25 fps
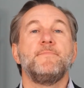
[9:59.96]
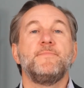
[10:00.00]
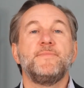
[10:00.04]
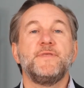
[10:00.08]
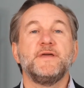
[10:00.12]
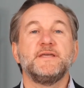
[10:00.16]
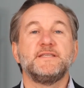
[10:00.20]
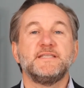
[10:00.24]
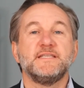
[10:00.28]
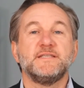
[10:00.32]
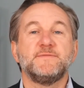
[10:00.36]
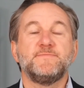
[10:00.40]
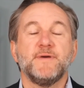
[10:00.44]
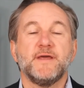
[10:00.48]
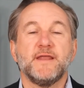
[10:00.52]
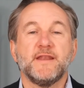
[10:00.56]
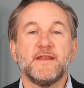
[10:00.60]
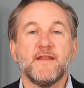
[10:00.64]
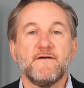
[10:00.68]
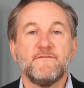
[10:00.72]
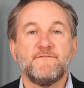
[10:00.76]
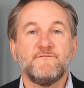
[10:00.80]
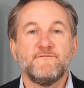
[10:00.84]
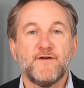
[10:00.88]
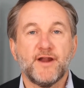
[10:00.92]
This has
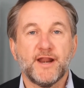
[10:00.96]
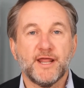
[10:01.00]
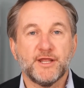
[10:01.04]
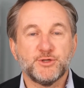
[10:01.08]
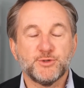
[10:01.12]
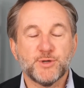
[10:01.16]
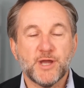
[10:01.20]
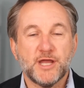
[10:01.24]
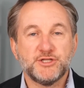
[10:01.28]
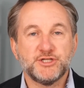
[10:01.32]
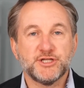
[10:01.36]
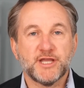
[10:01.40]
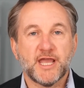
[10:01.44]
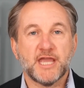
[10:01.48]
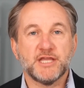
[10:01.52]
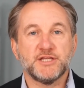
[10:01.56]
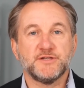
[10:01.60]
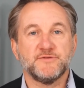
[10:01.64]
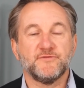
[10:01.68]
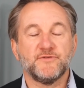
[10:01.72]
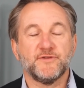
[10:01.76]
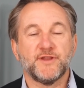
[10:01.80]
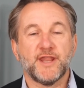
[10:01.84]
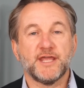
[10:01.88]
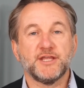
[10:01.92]
been Financial
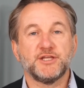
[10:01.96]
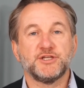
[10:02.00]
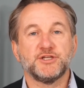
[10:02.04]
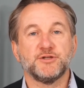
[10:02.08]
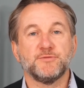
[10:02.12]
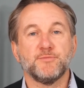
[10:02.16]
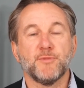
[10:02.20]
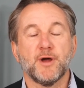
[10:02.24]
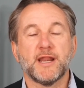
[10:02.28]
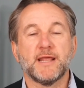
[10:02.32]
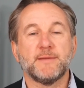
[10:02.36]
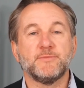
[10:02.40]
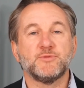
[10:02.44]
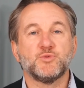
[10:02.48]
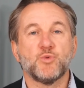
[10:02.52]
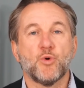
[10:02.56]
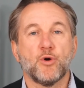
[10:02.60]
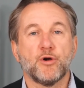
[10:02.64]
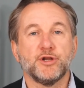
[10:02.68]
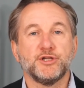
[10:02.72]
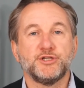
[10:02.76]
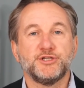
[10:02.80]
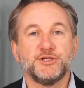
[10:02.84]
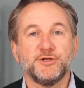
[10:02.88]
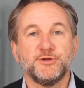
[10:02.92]
Education for the Nation. My name's
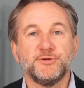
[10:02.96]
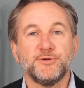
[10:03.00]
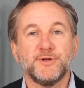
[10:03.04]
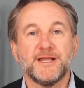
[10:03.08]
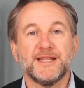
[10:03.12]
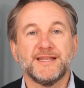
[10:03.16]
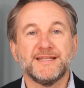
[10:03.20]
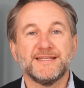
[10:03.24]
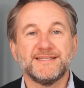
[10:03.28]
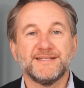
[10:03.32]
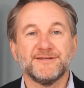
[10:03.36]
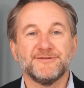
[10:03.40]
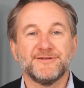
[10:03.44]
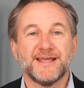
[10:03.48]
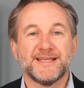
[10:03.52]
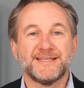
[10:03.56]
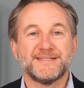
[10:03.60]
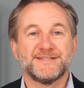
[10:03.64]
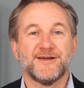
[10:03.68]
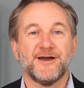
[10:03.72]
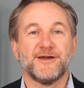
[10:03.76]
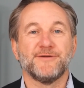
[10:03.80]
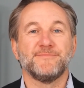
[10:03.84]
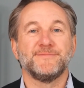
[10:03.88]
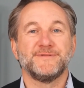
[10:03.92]
Warren Shute. Until
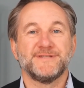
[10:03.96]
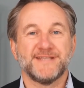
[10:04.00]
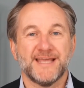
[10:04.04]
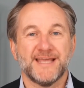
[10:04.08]
next time,